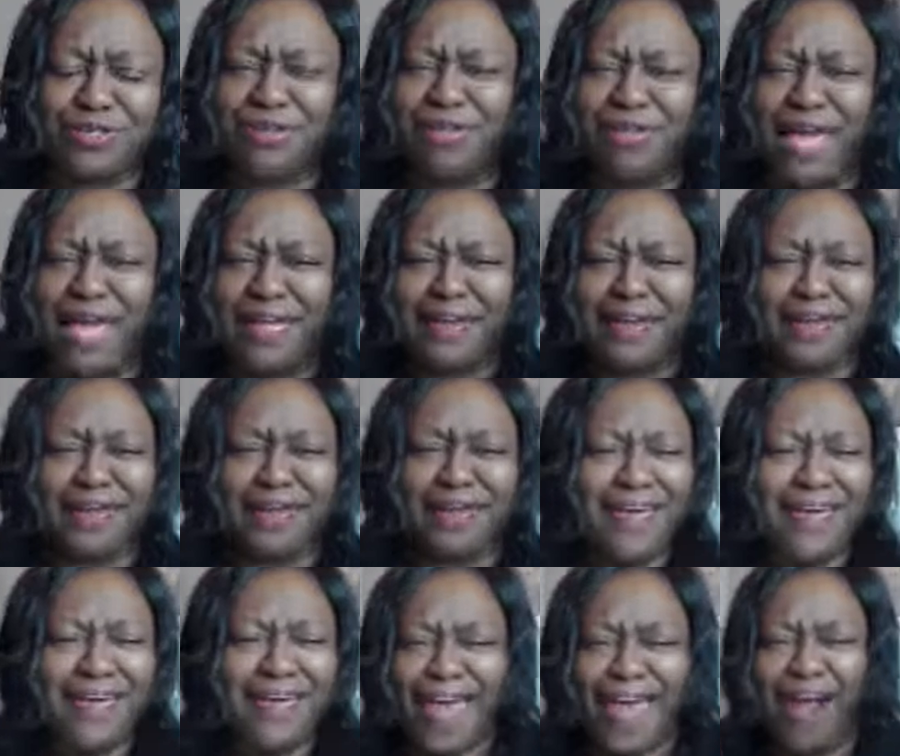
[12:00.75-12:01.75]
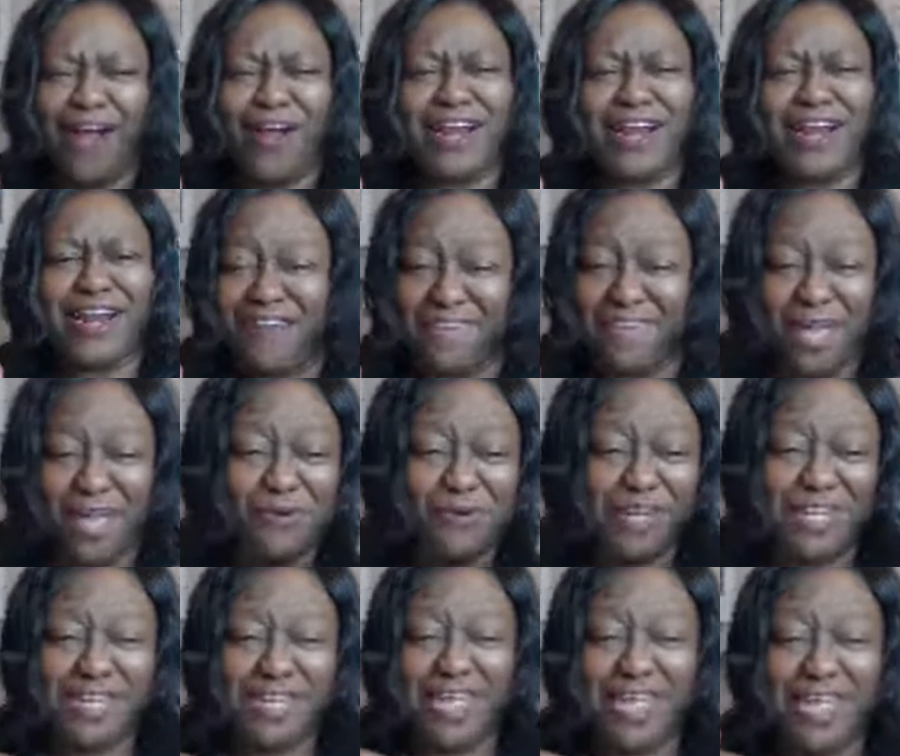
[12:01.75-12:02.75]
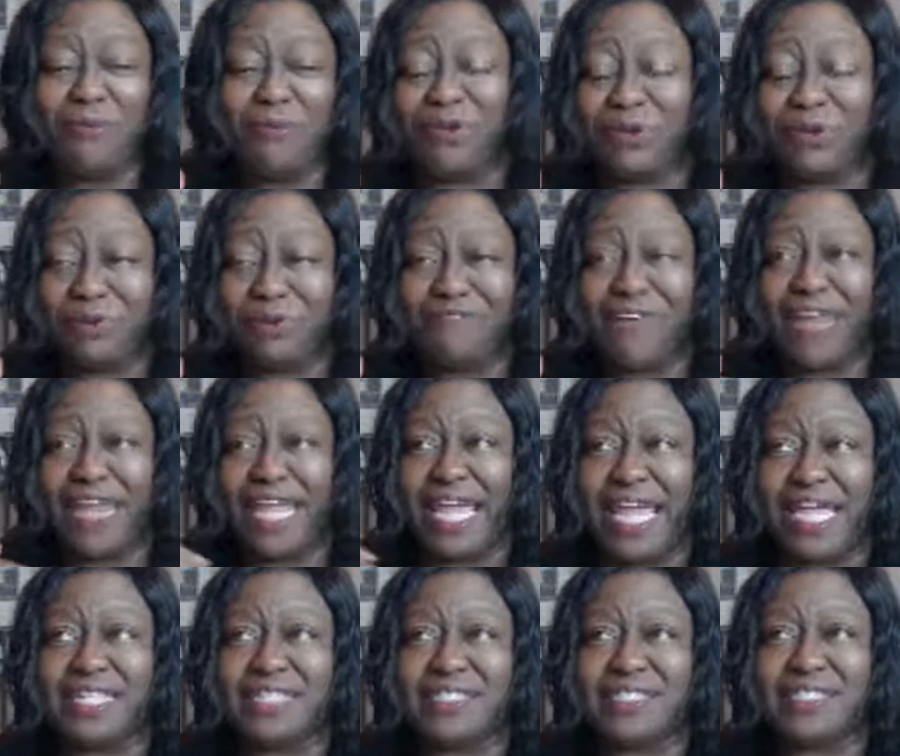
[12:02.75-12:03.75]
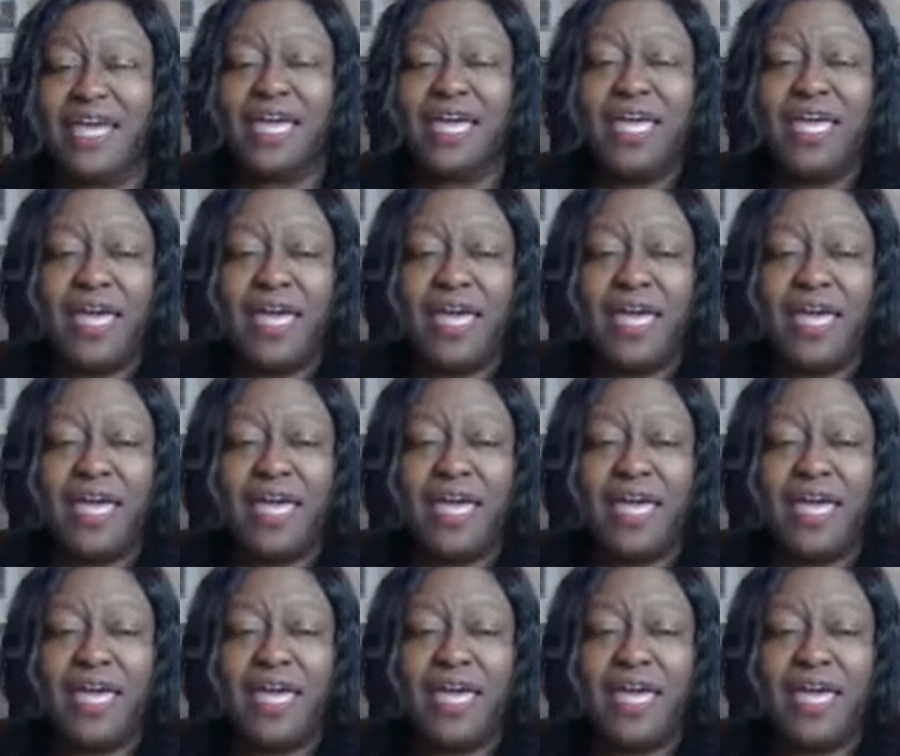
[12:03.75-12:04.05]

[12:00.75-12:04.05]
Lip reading: and they're like, I already have equity, I want to refinance.